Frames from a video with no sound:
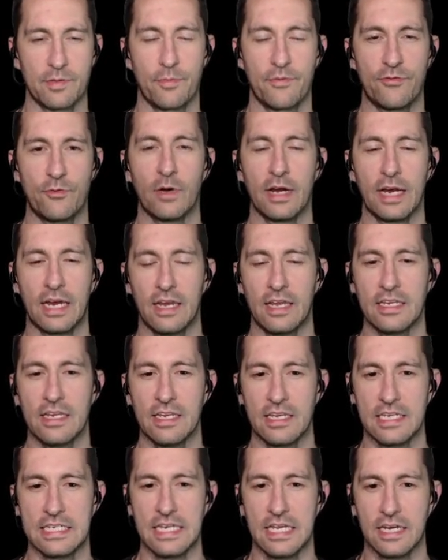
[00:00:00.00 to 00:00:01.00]
So before I kind of
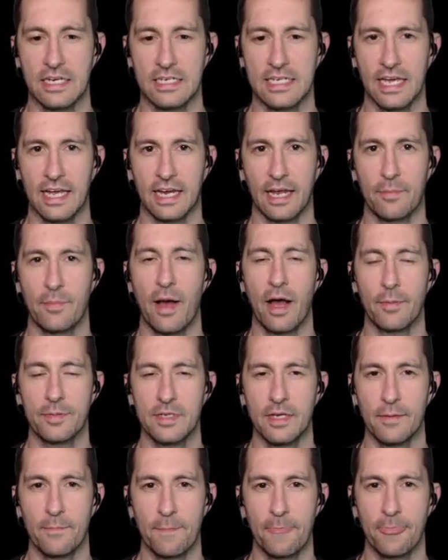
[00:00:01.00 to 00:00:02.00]
did a sneak attack, I
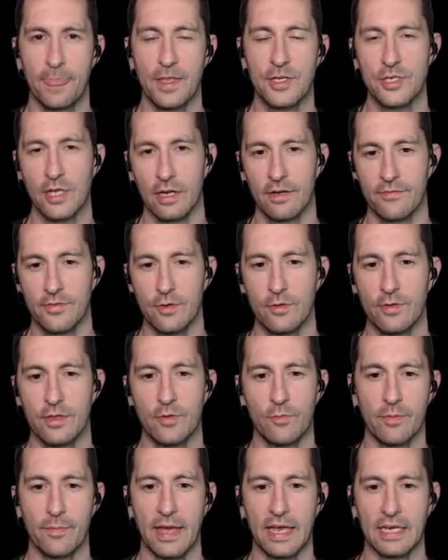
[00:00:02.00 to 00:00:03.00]
popped up, shot a few,
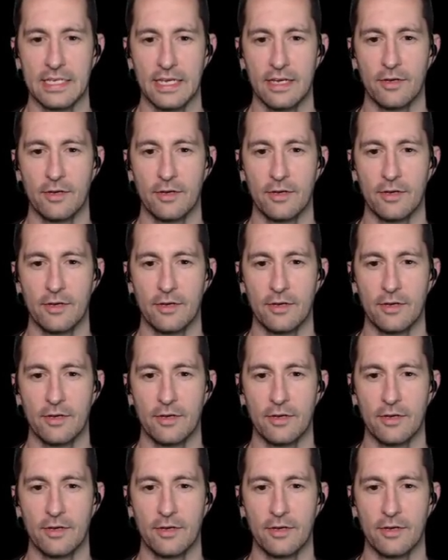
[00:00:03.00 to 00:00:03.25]
then went back